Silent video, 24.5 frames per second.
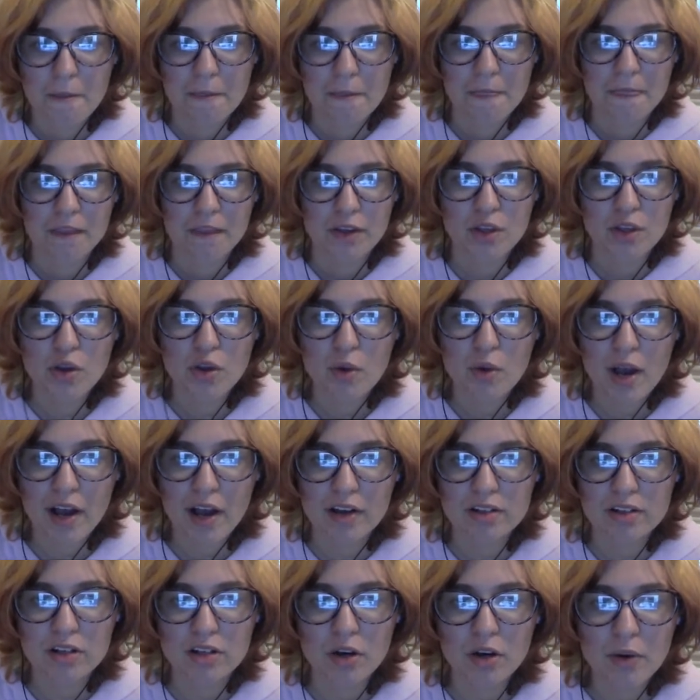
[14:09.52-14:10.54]
You
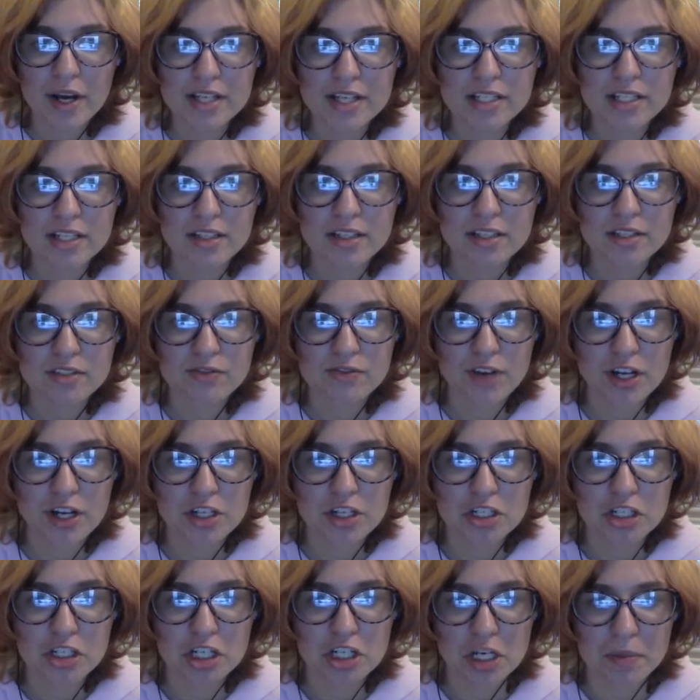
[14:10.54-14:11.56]
had no idea this
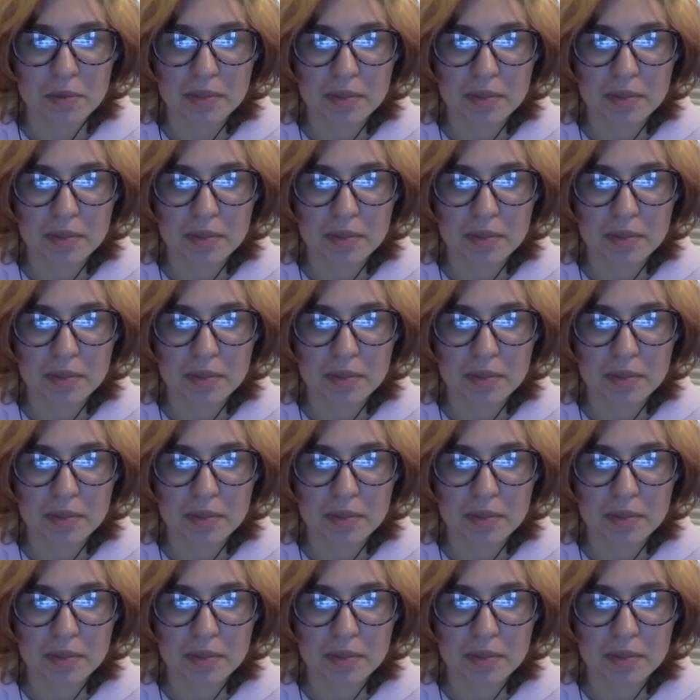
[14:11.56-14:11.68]
friendship